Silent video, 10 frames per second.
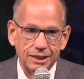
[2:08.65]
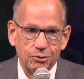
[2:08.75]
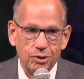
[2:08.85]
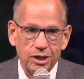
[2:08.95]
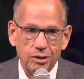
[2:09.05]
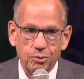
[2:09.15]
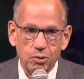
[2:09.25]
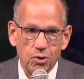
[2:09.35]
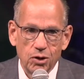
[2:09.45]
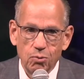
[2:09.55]
We
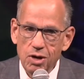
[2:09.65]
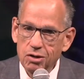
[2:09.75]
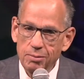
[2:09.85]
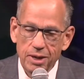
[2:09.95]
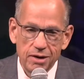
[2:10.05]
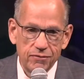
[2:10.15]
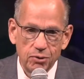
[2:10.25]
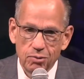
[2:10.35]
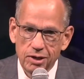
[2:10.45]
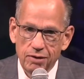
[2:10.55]
want to welcome every
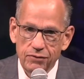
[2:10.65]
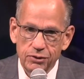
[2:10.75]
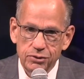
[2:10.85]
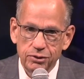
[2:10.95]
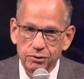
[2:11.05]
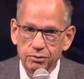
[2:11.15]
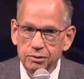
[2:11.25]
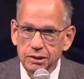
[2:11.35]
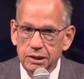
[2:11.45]
one of you to